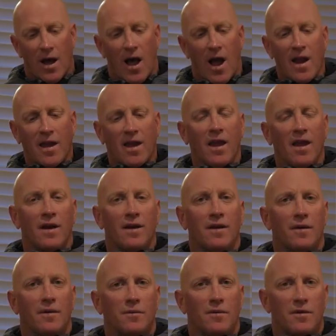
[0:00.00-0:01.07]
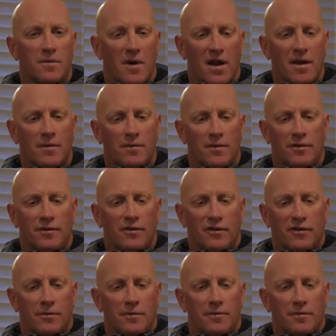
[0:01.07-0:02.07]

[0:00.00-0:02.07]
I can, with my, with just